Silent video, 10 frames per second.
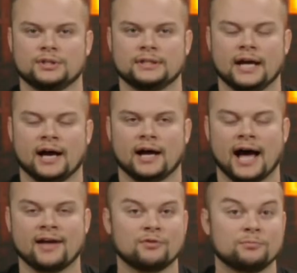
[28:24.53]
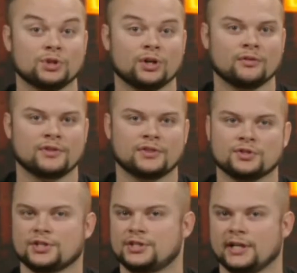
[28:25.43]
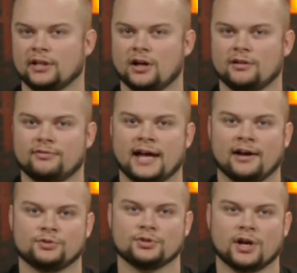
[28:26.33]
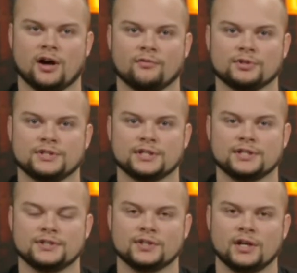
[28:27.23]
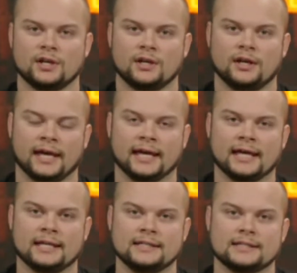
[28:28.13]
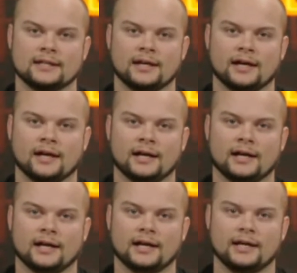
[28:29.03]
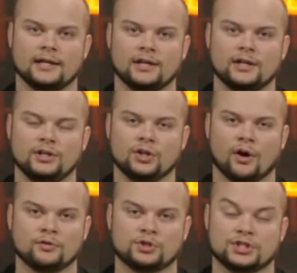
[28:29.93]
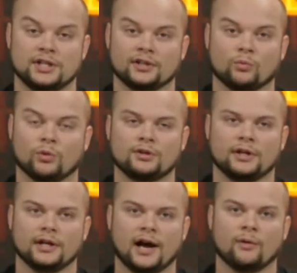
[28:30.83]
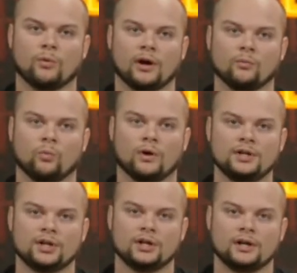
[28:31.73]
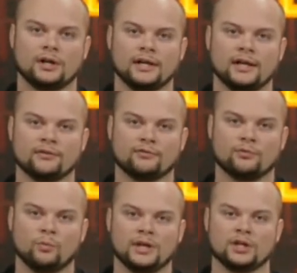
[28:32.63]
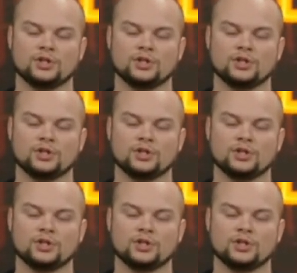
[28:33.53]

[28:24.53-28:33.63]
I've observed that there's a sell-off after conferences, and I was just sitting there wondering. I wonder if we could